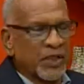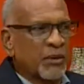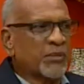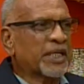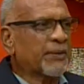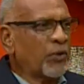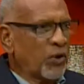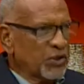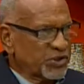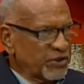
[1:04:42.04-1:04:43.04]
But I'm
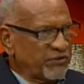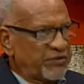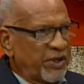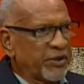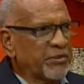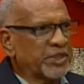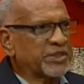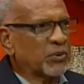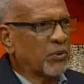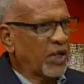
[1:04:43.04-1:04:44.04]
also very much
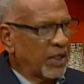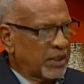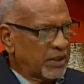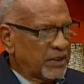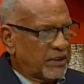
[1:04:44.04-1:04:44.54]
aware